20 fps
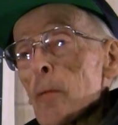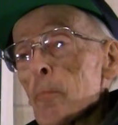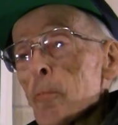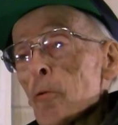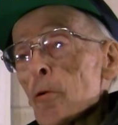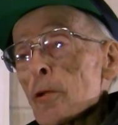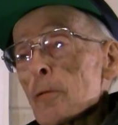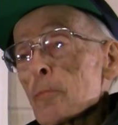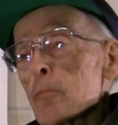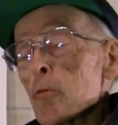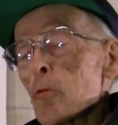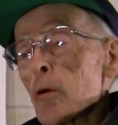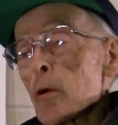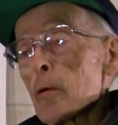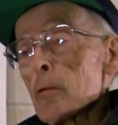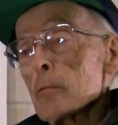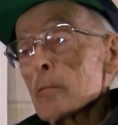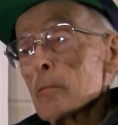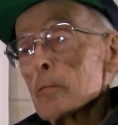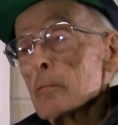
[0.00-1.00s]
in
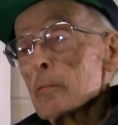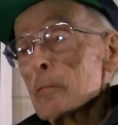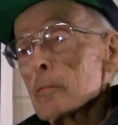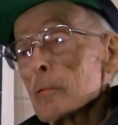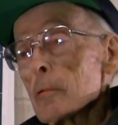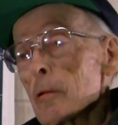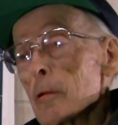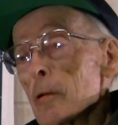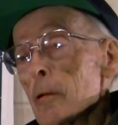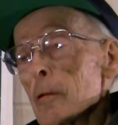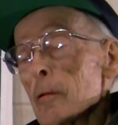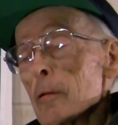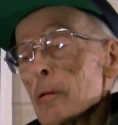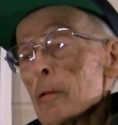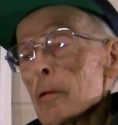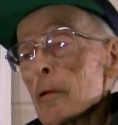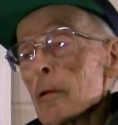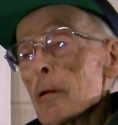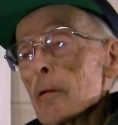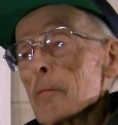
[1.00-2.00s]
Bridgeport,
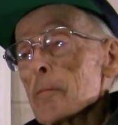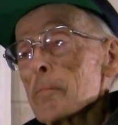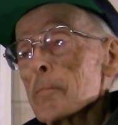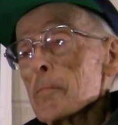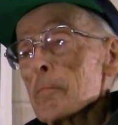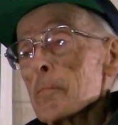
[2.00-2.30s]
and I